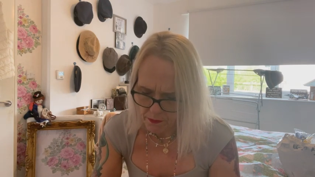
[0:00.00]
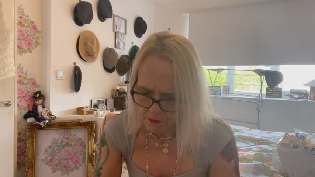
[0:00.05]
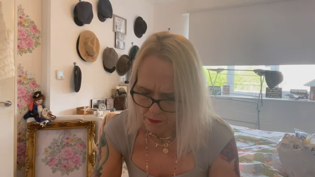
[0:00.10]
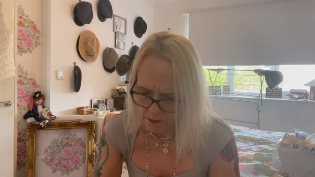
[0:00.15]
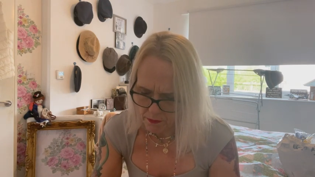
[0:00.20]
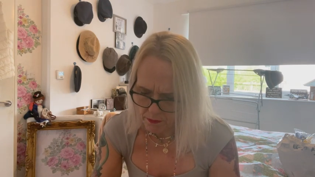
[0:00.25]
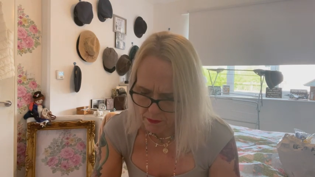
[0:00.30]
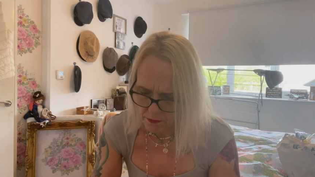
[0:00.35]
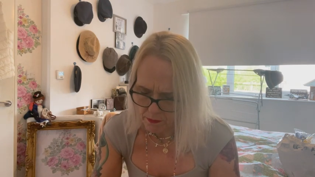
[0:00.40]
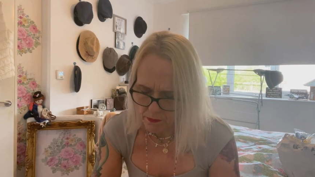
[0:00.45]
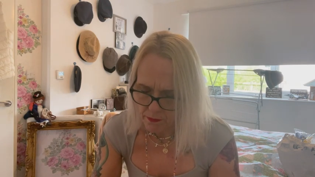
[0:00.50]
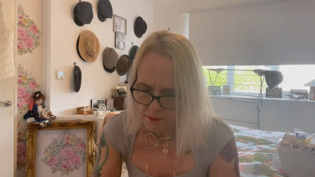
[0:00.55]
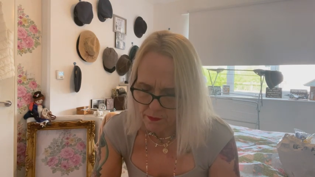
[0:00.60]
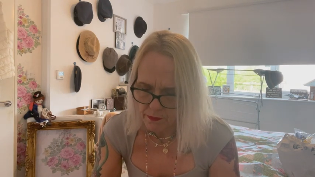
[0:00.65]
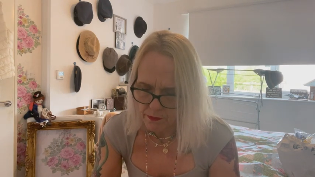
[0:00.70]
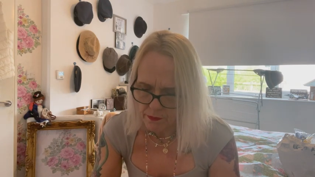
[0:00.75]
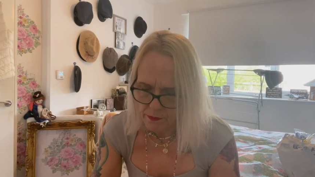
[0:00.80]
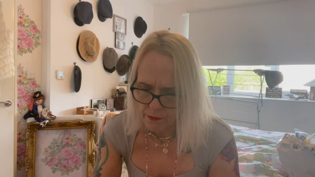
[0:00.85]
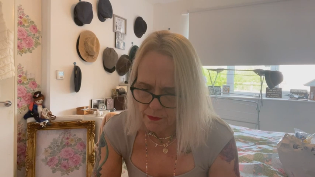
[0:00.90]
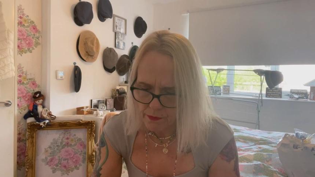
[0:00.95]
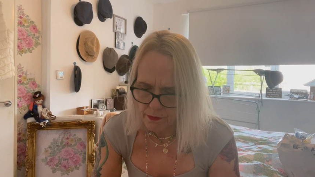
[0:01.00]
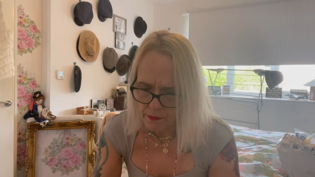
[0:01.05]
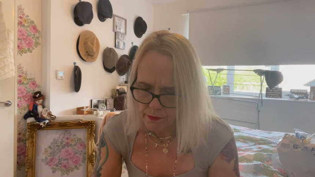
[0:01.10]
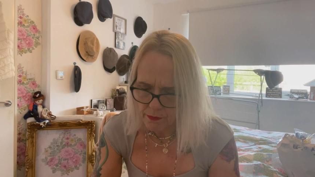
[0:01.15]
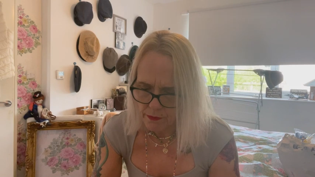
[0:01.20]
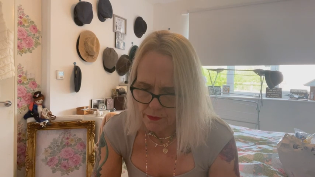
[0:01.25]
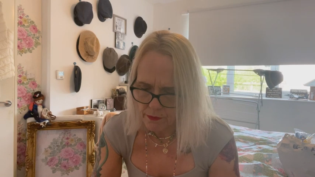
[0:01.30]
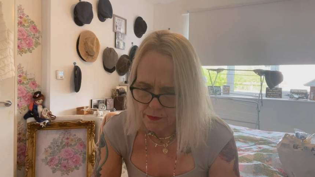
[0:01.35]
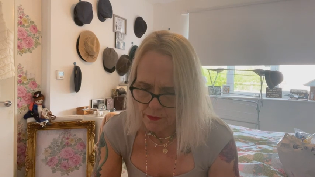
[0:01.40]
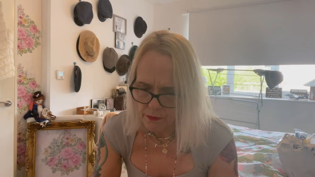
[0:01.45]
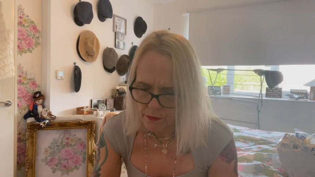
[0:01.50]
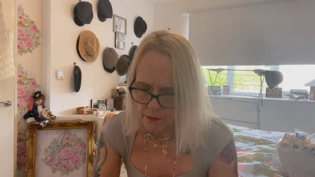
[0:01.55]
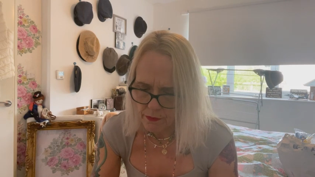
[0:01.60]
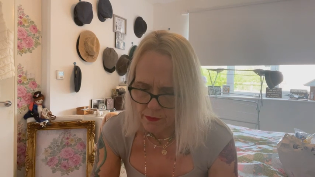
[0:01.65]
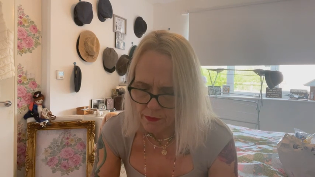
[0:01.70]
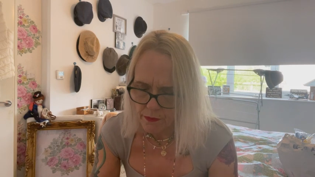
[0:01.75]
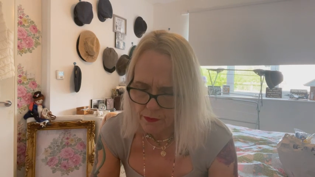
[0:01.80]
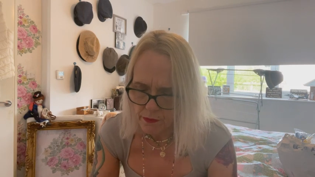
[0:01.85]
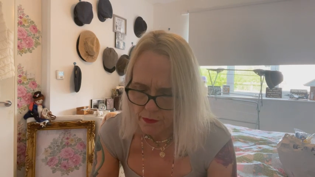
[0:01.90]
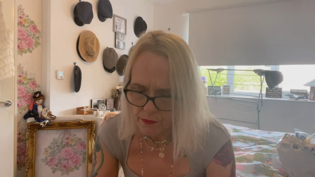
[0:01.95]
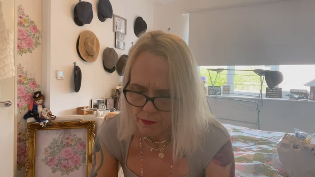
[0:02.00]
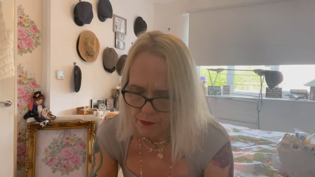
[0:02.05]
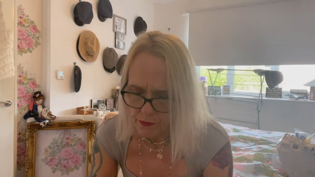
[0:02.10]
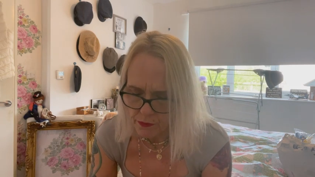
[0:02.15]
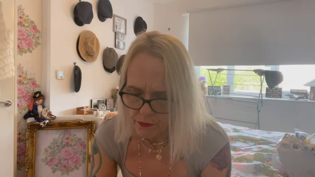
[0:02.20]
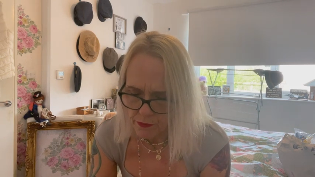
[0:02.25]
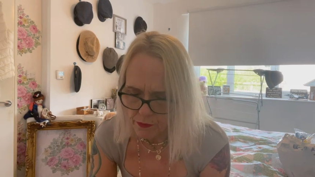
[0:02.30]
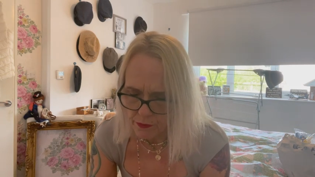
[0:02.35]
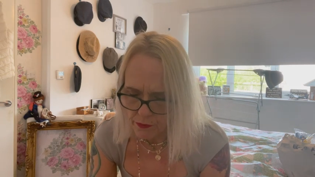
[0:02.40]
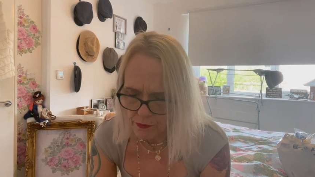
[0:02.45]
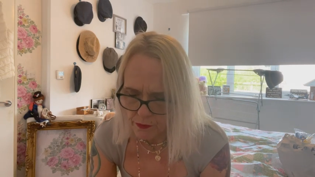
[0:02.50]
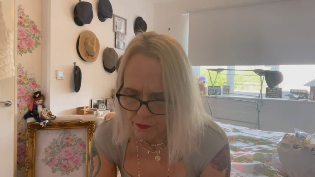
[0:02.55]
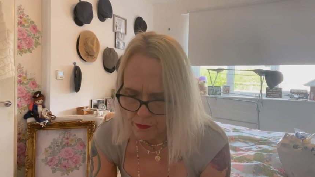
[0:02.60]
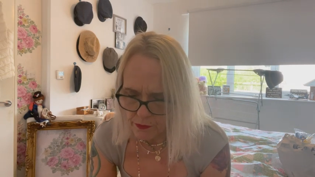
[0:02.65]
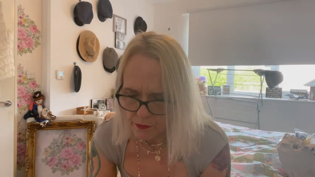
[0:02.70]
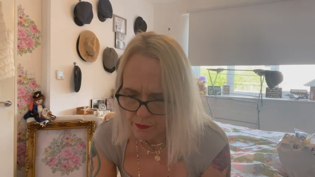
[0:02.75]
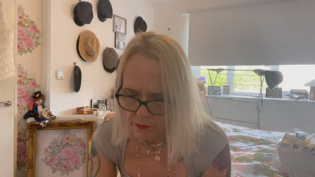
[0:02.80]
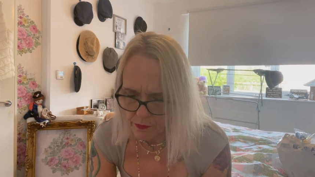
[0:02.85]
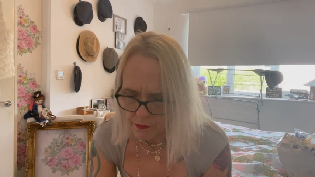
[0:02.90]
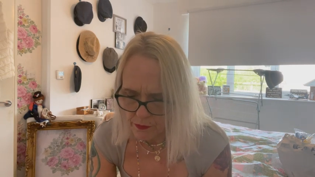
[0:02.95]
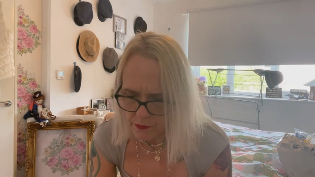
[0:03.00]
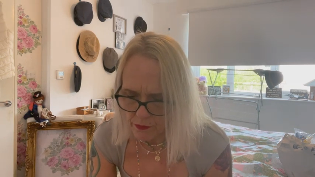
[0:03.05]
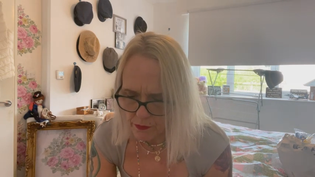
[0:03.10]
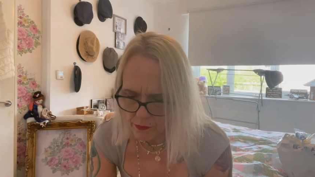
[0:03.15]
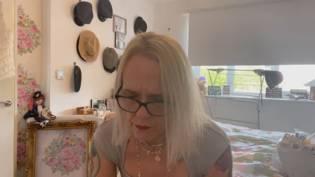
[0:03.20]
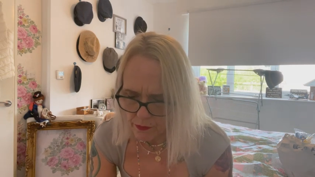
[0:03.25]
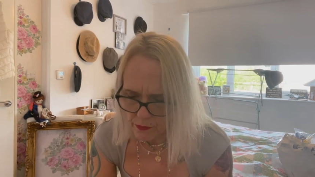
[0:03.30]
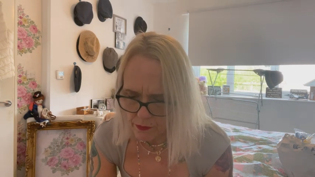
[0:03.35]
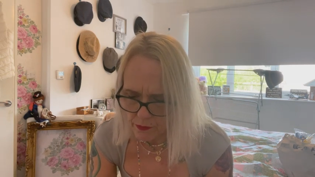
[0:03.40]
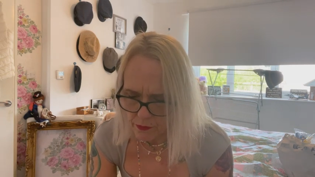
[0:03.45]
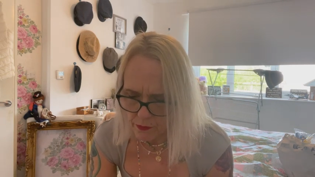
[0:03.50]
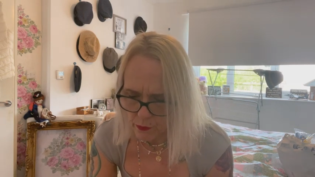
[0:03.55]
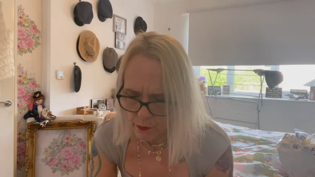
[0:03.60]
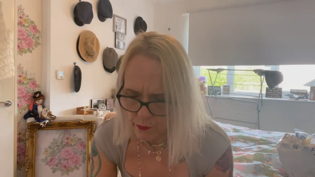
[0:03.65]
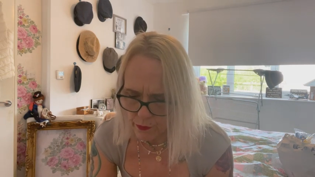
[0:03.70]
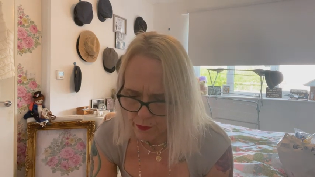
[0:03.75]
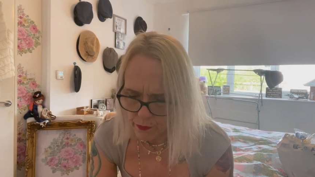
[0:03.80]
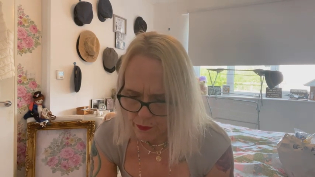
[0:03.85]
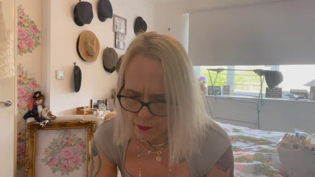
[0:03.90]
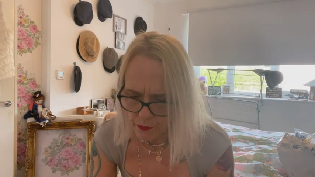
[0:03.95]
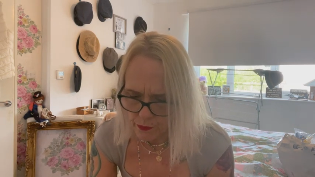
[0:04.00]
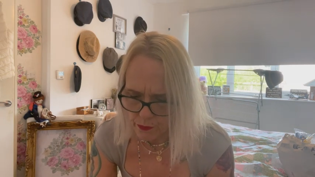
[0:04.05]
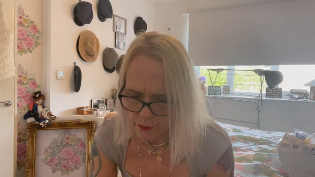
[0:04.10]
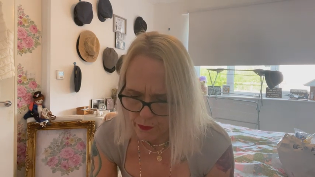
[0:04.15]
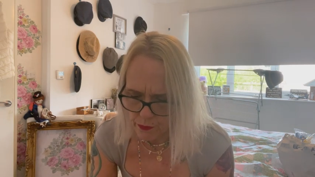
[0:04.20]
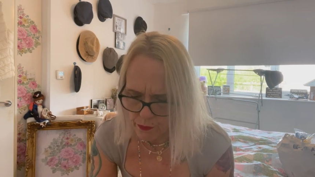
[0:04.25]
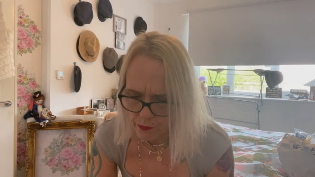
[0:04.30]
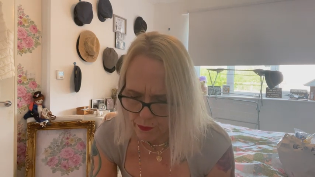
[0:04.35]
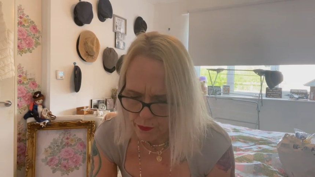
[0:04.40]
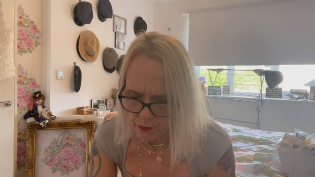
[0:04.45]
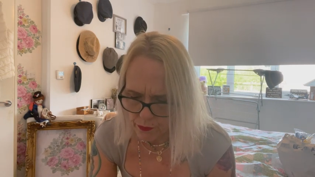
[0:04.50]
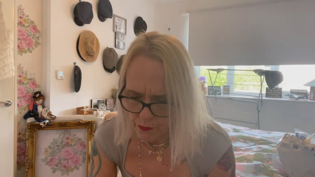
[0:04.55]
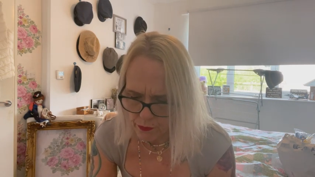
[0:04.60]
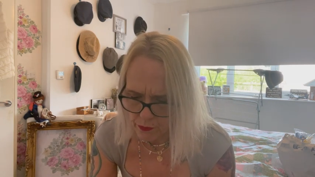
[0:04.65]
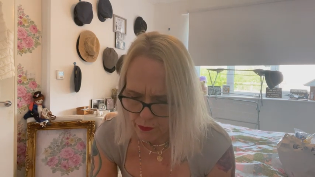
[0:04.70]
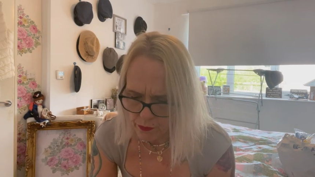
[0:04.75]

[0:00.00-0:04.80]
[no speech]